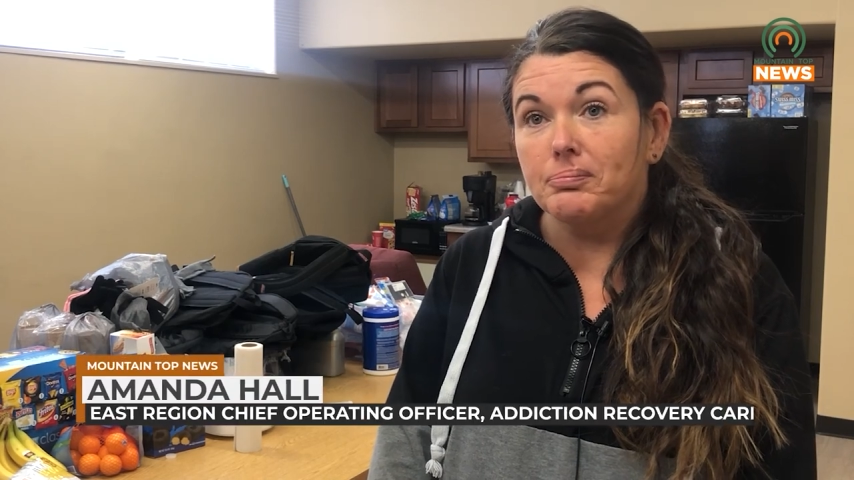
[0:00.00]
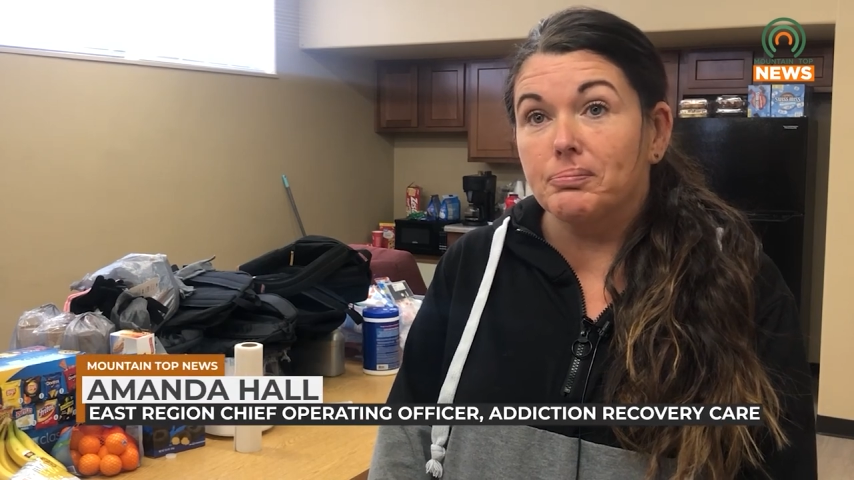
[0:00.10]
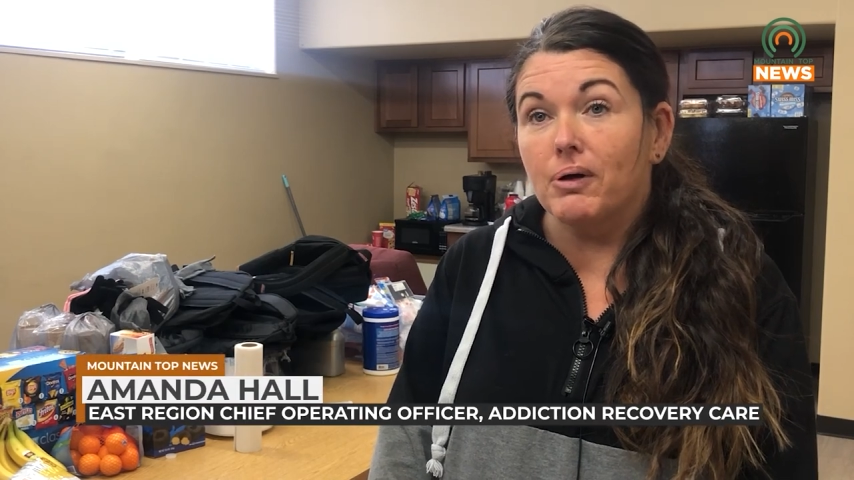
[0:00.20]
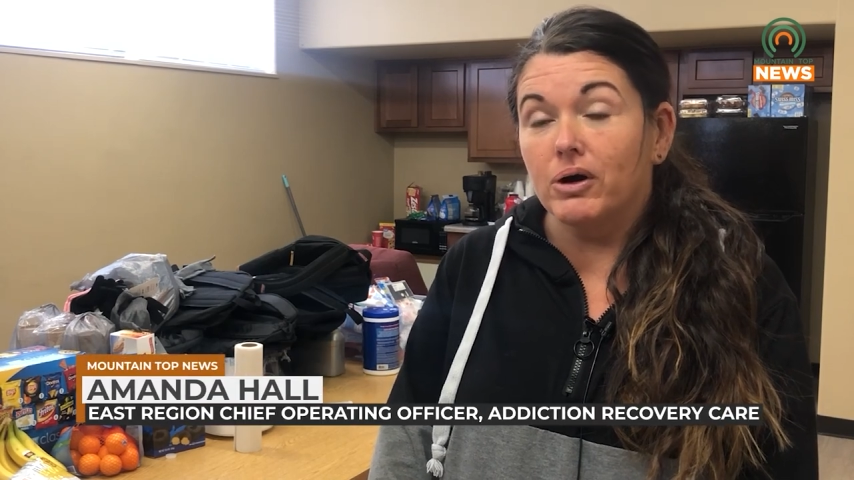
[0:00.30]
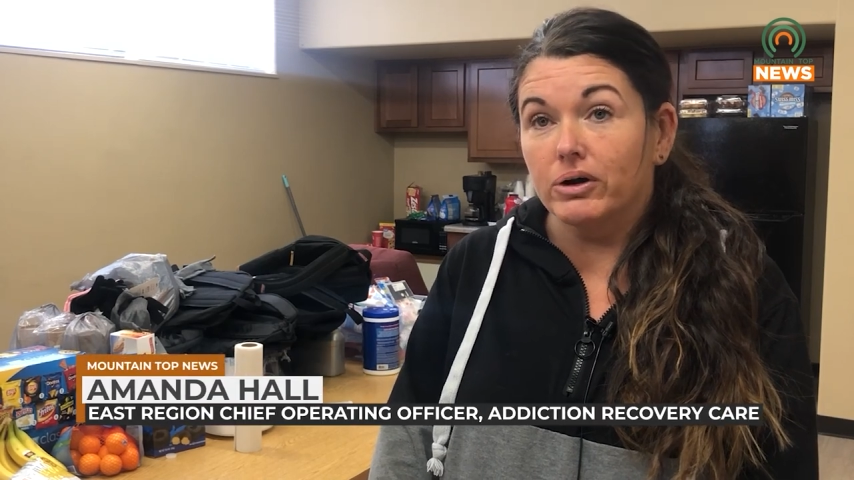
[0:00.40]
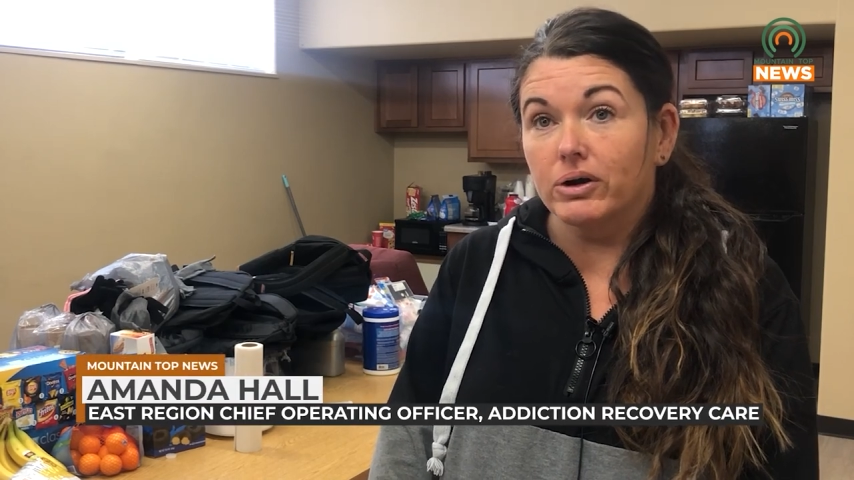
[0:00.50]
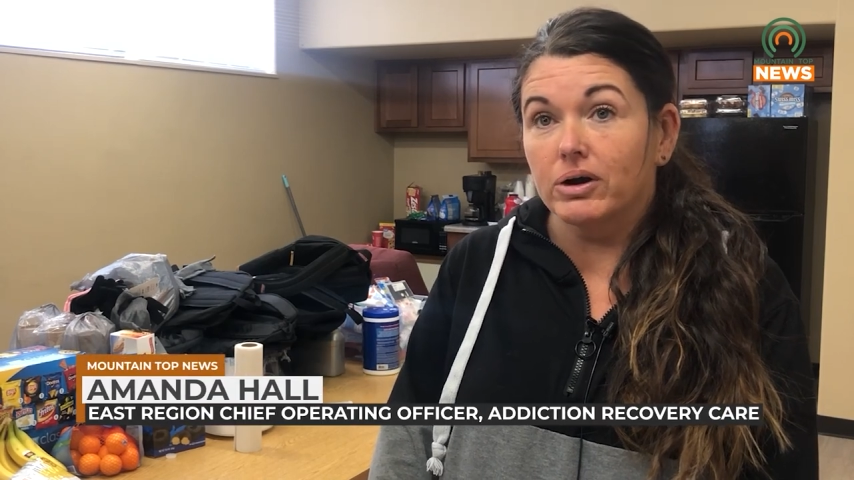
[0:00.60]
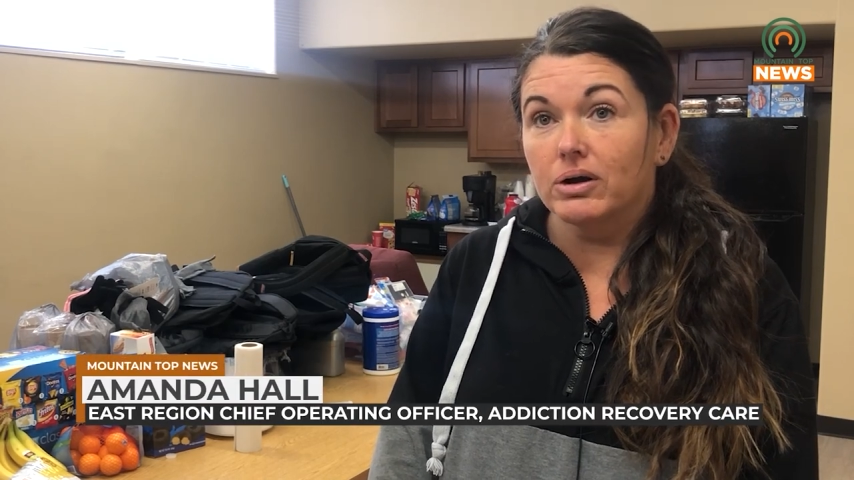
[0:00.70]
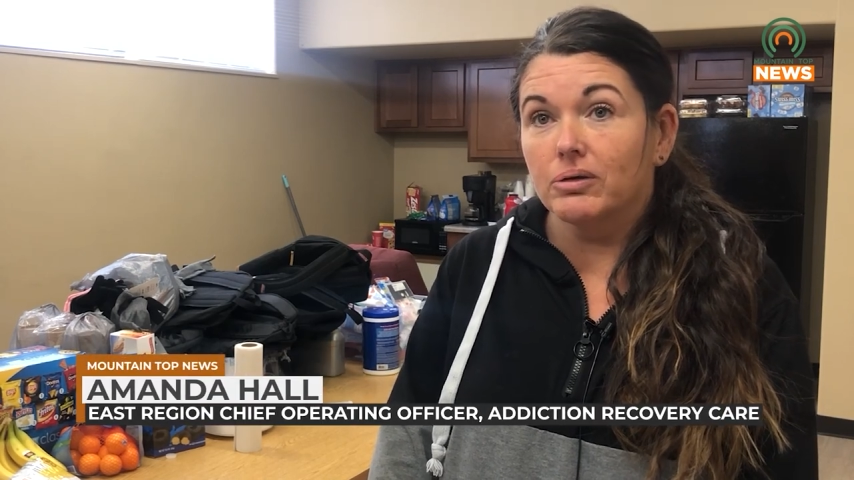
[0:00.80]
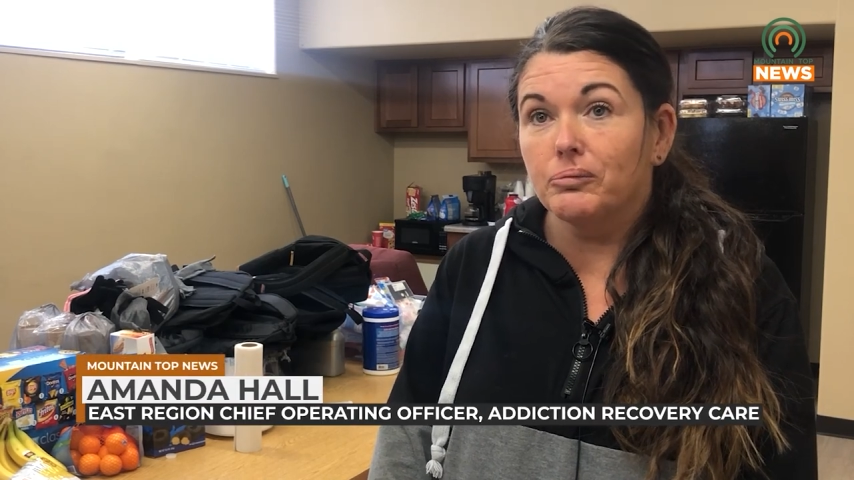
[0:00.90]

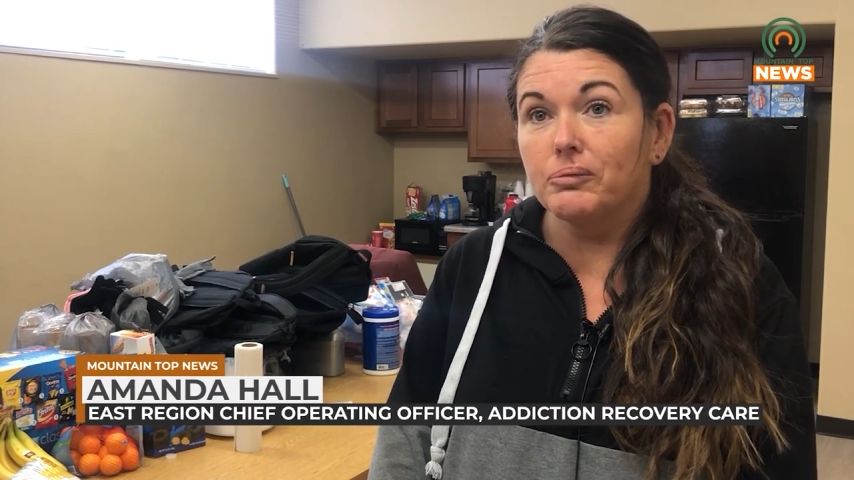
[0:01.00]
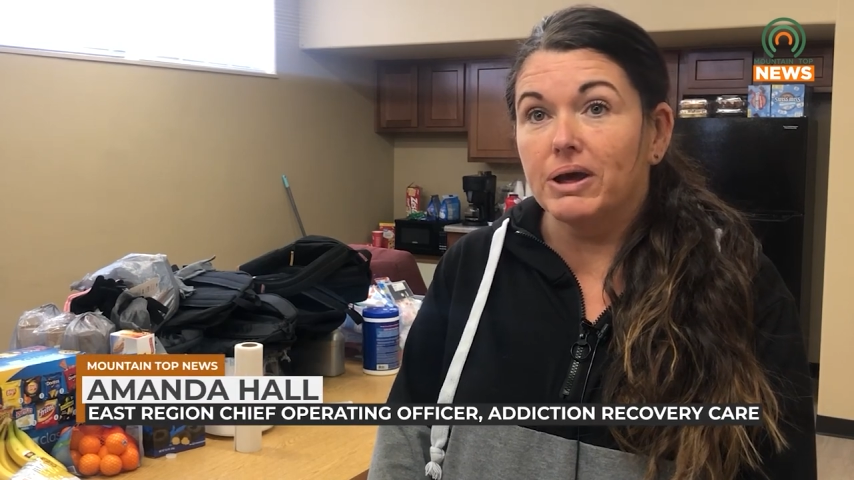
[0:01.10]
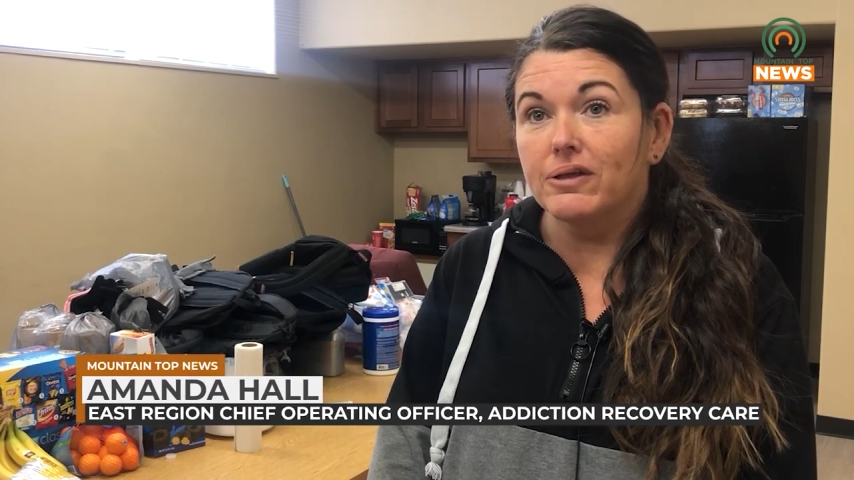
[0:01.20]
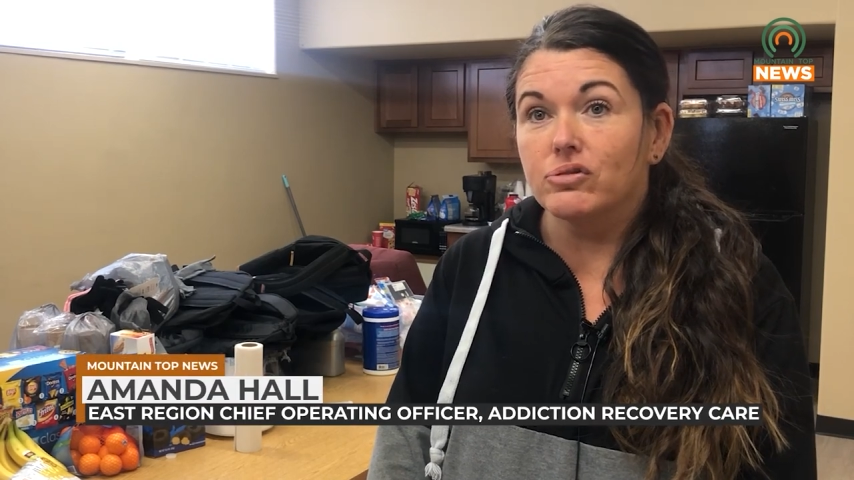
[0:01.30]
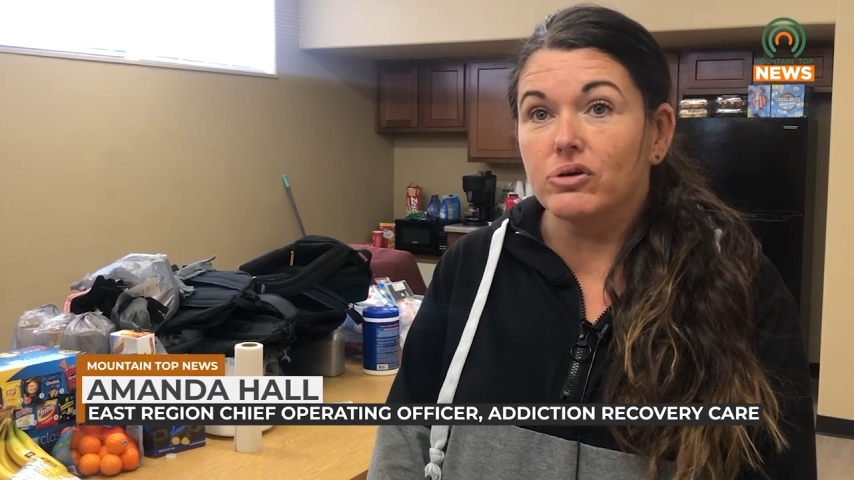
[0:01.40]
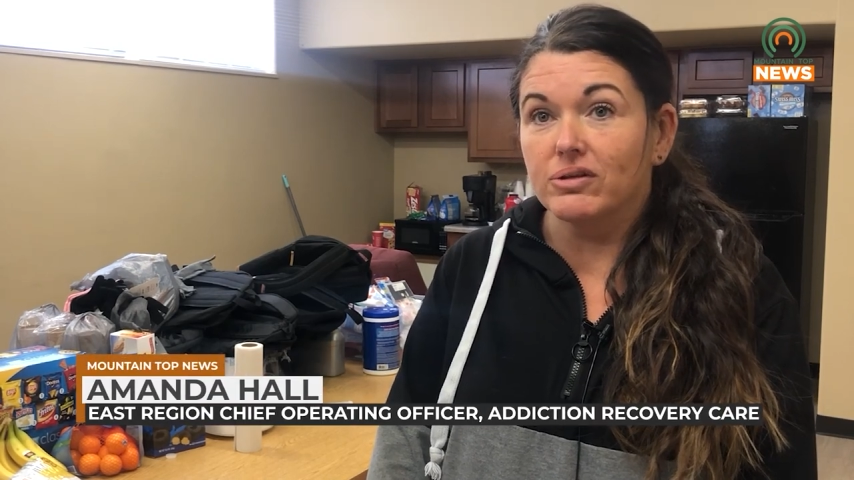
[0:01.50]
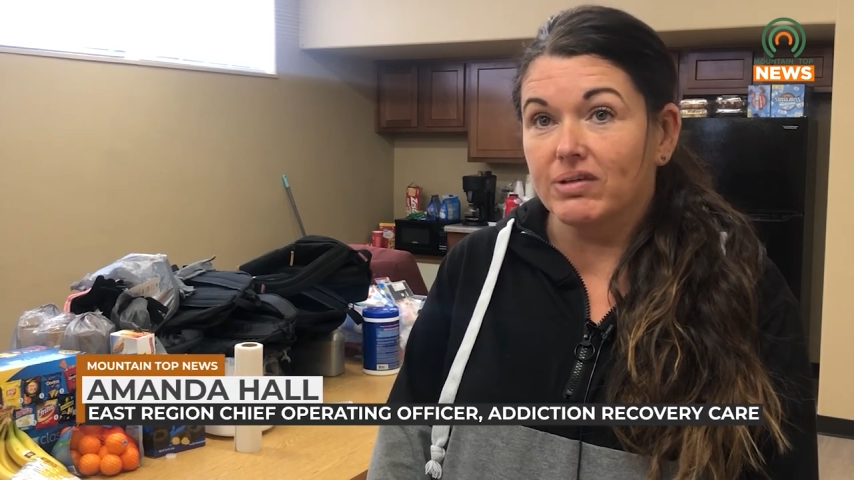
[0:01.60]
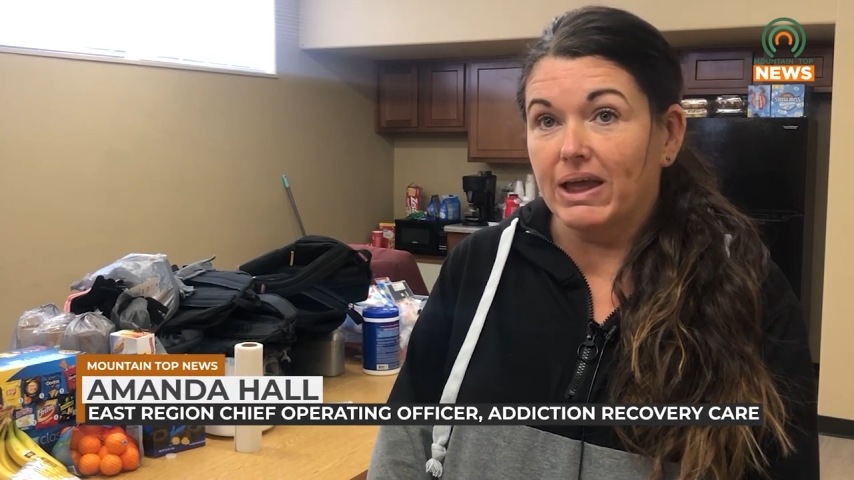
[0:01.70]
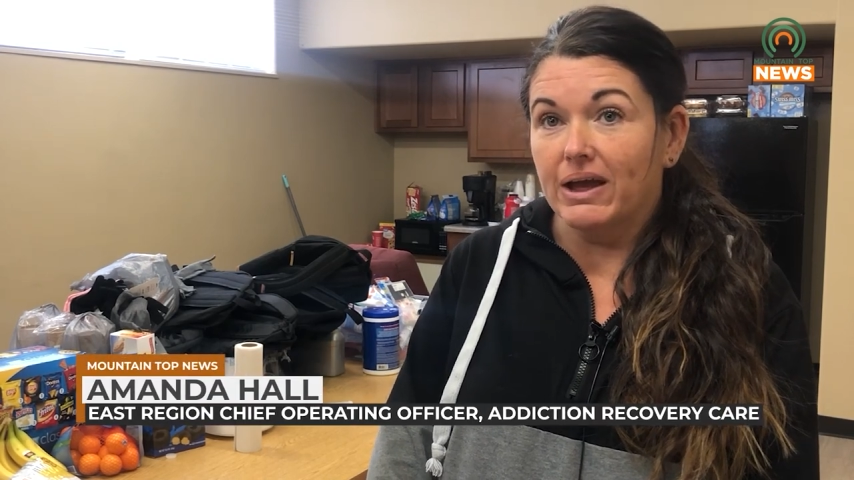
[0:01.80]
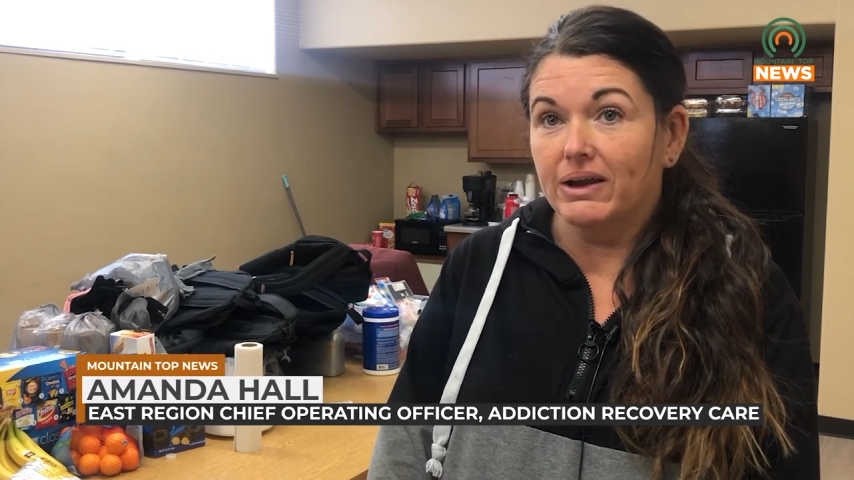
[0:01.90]
partner with
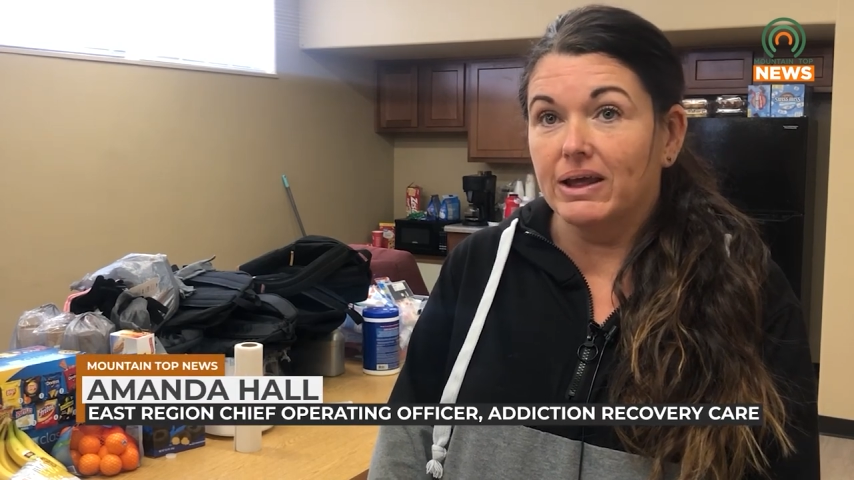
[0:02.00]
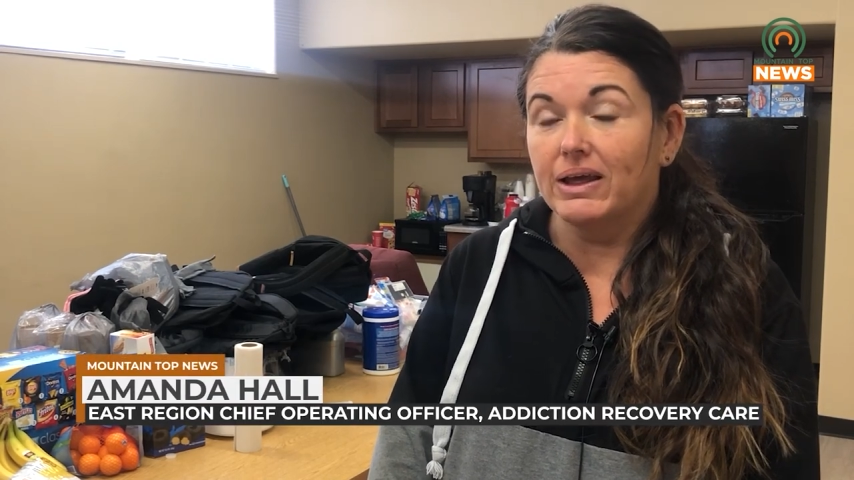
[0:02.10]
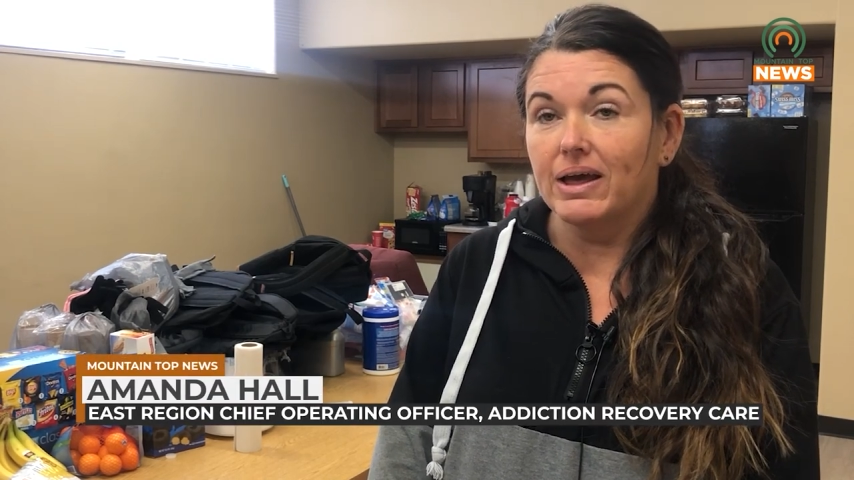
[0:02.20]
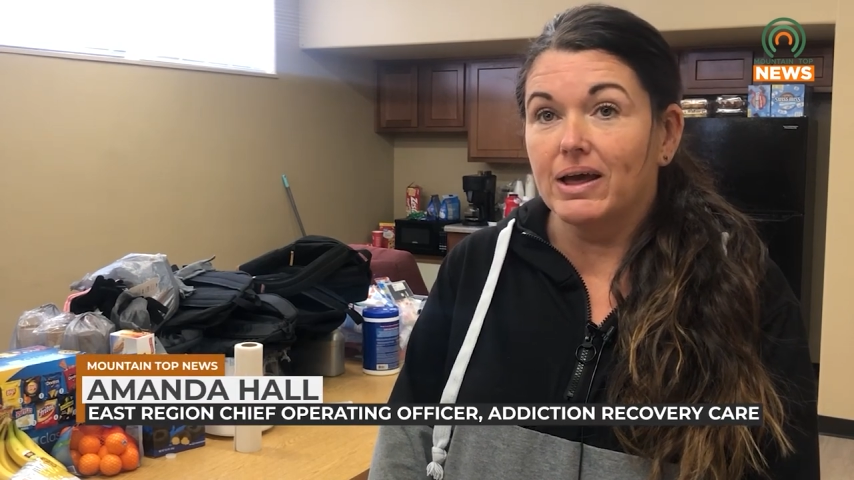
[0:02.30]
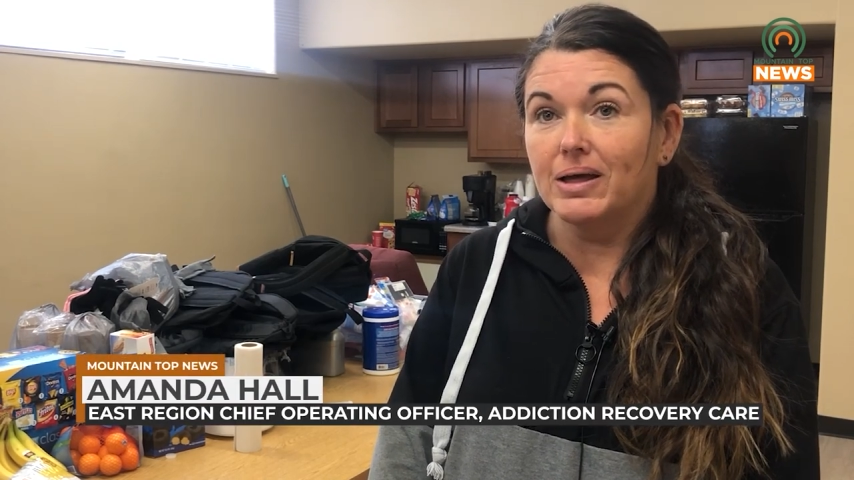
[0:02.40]
Johnson County